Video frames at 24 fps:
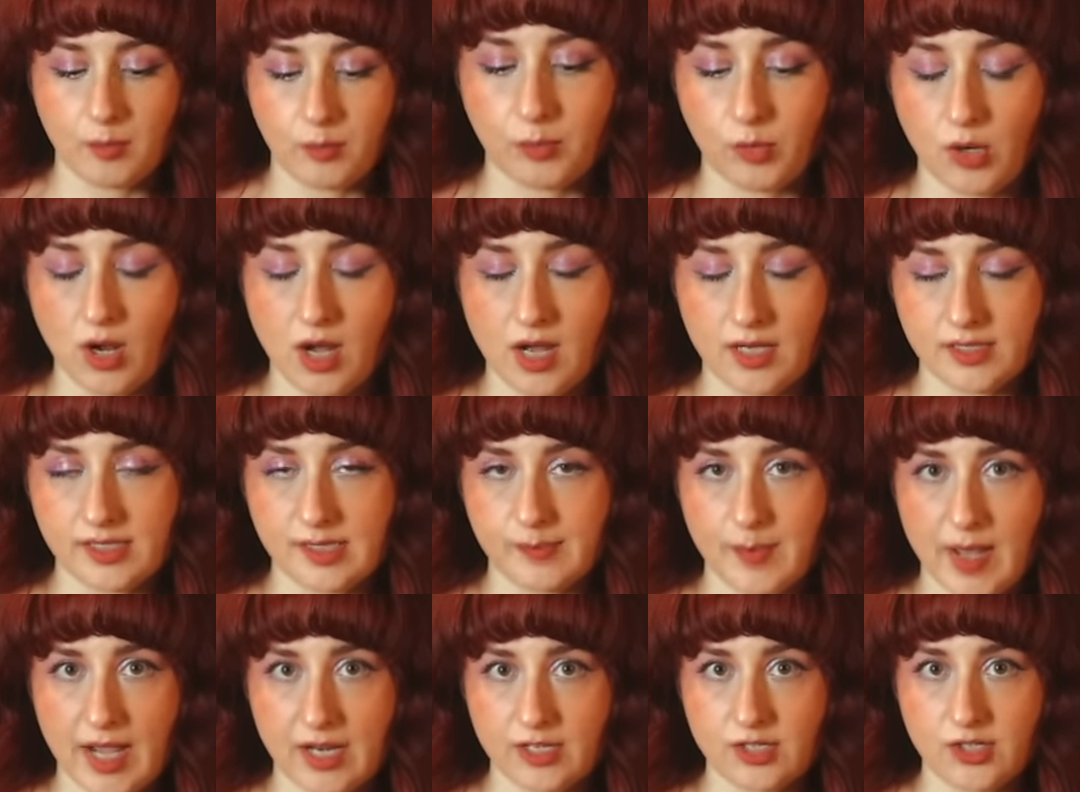broad
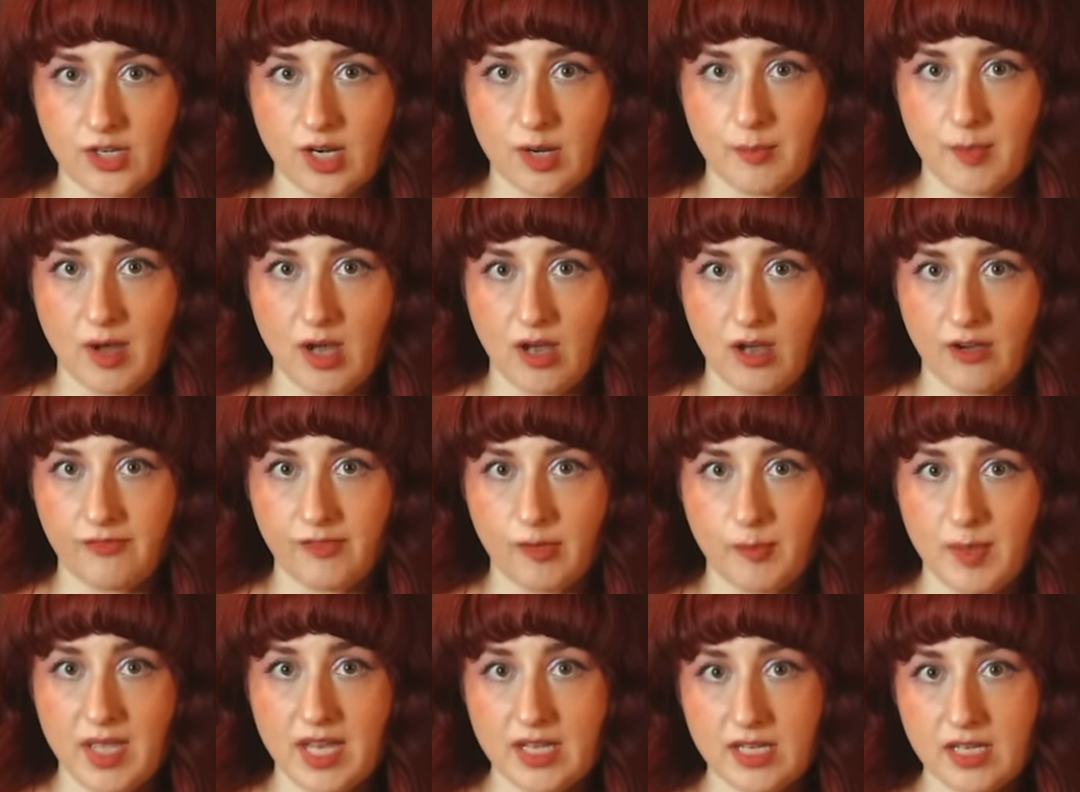spectrum of
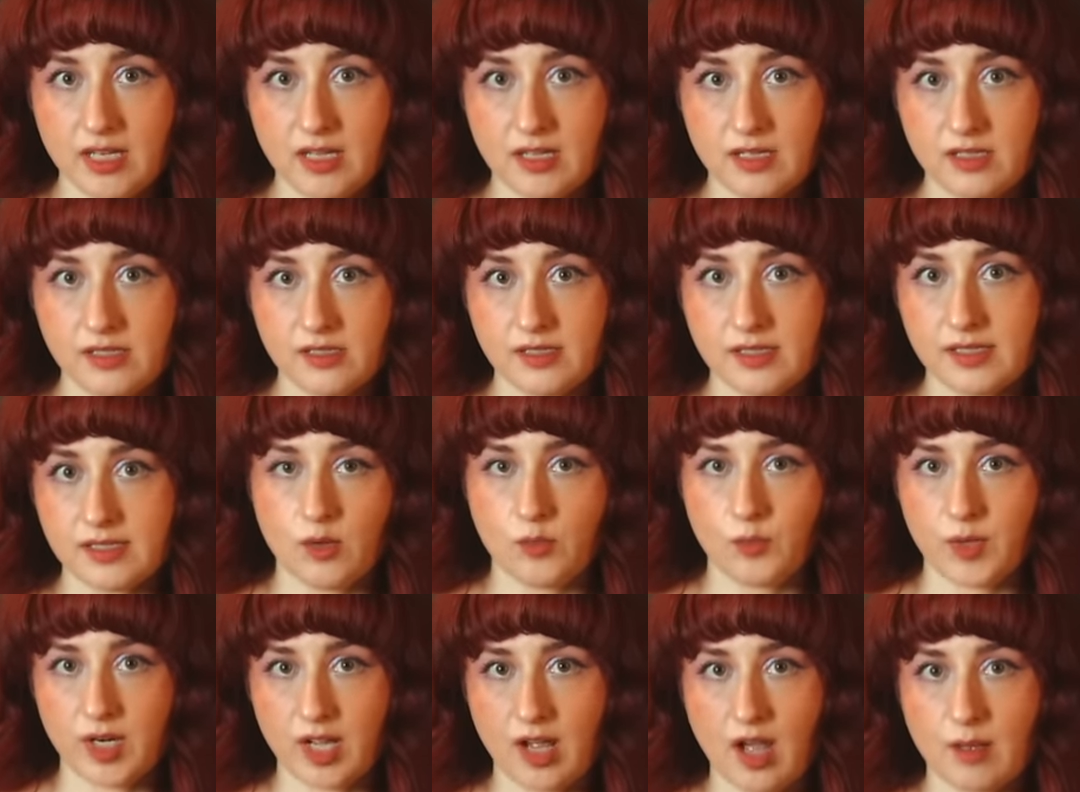opinions
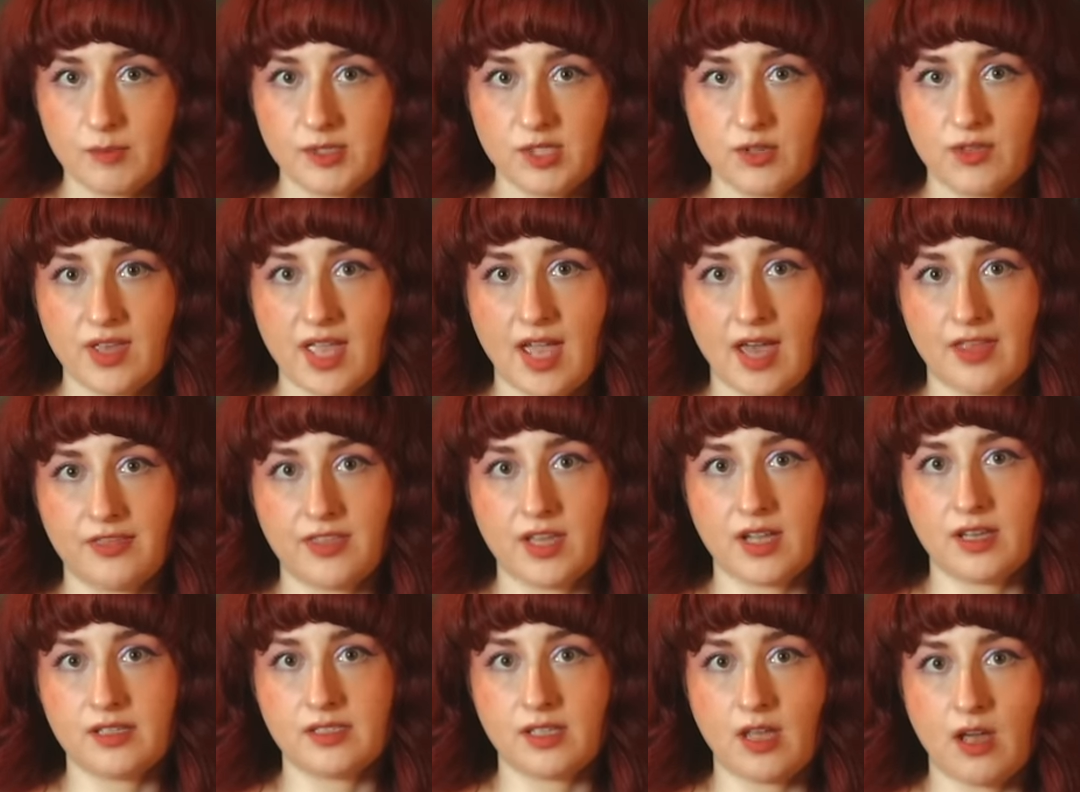when it comes to the
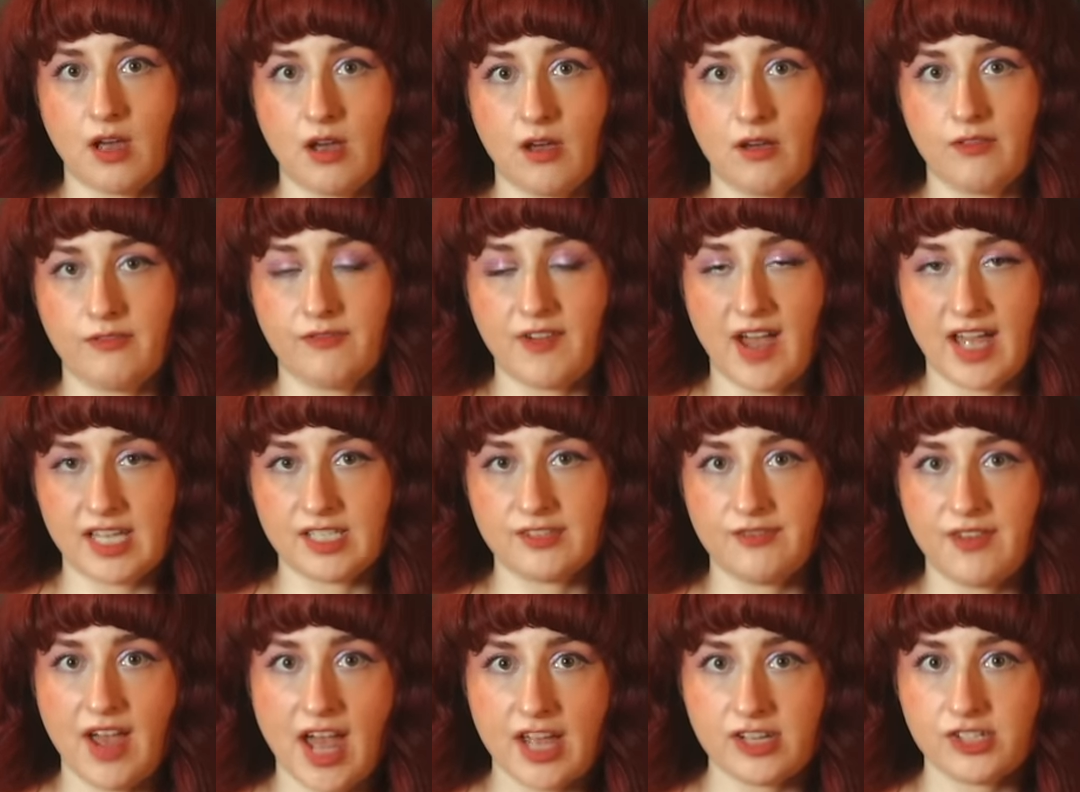ethics of
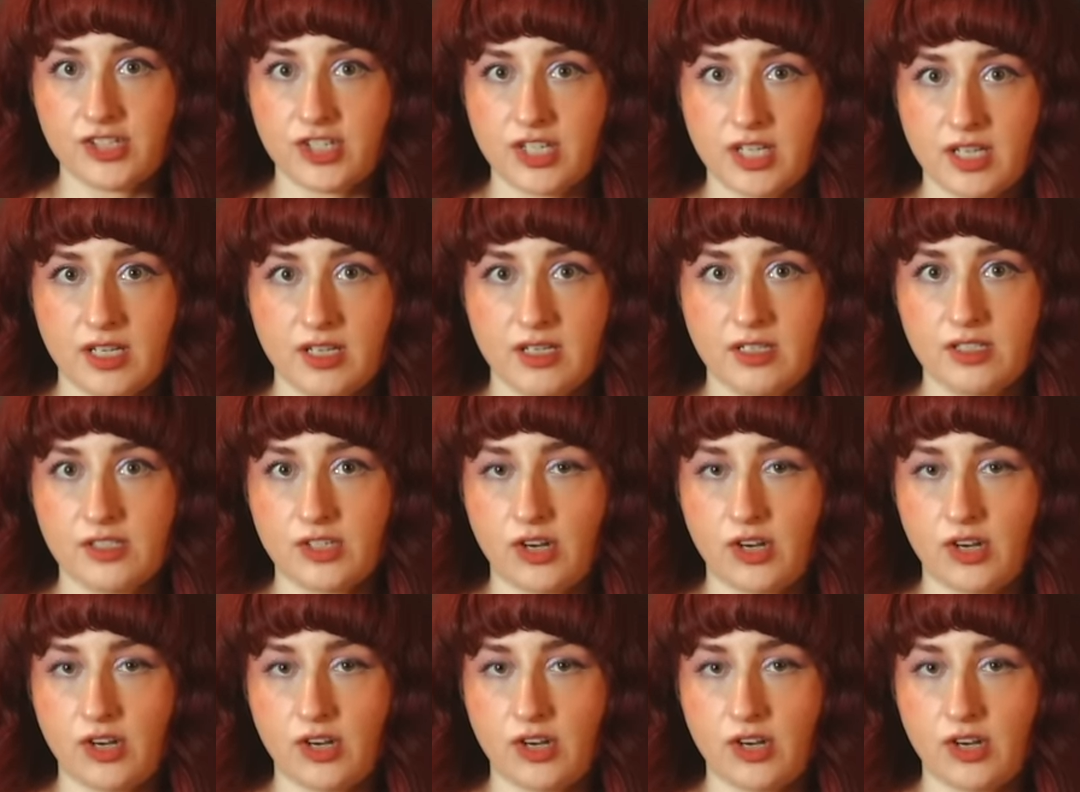fast fashion,